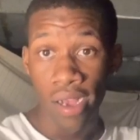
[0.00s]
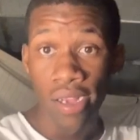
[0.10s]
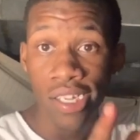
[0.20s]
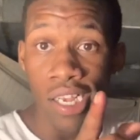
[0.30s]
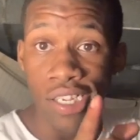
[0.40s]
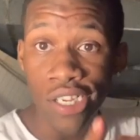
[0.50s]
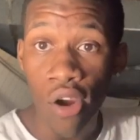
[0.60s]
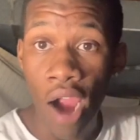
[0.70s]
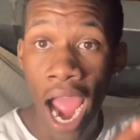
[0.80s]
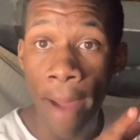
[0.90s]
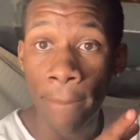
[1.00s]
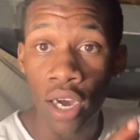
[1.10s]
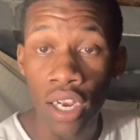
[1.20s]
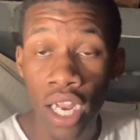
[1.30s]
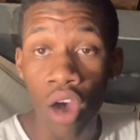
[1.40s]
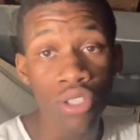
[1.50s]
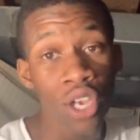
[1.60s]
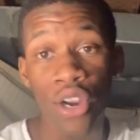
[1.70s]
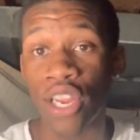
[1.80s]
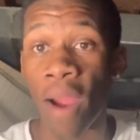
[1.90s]
subscribe below,
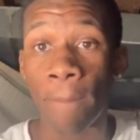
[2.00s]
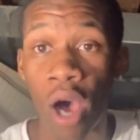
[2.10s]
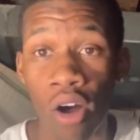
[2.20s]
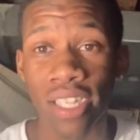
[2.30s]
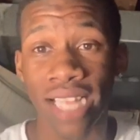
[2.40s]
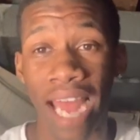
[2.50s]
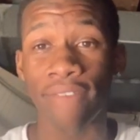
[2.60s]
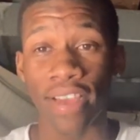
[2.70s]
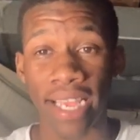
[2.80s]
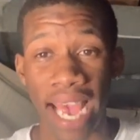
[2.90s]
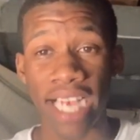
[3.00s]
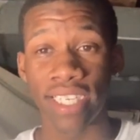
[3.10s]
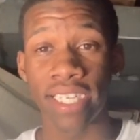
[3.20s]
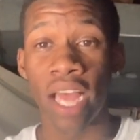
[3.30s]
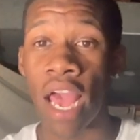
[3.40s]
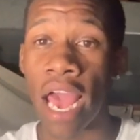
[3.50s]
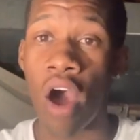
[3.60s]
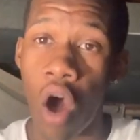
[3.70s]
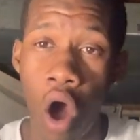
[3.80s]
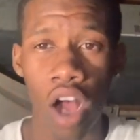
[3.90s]
turn on your post notifications, and
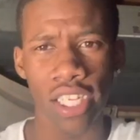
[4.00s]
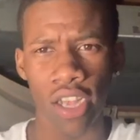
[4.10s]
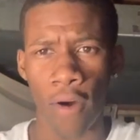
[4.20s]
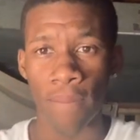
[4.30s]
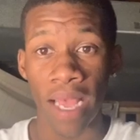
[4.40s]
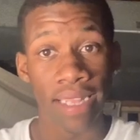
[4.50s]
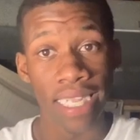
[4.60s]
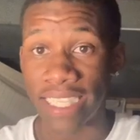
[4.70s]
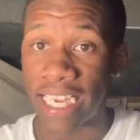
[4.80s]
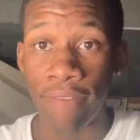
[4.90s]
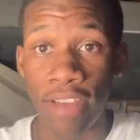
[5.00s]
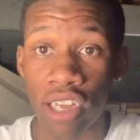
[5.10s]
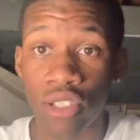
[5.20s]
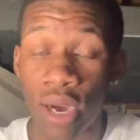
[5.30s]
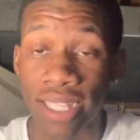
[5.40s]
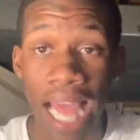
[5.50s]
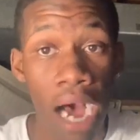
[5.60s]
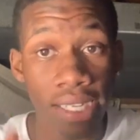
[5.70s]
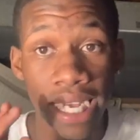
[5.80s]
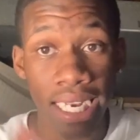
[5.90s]
also, let's get a video to a
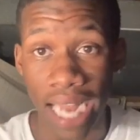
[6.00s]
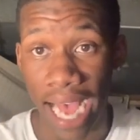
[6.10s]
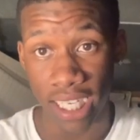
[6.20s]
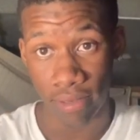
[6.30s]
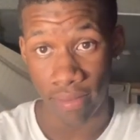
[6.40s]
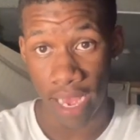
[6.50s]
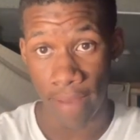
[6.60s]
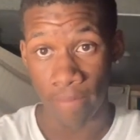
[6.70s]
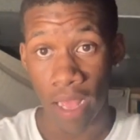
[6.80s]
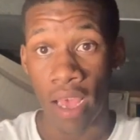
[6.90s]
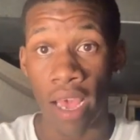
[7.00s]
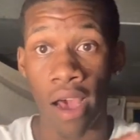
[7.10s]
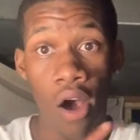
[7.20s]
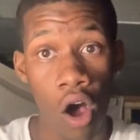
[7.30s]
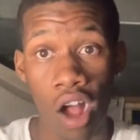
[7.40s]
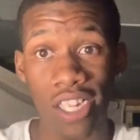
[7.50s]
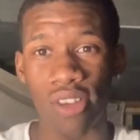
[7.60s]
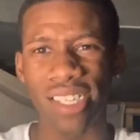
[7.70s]
thousand likes, man. And also,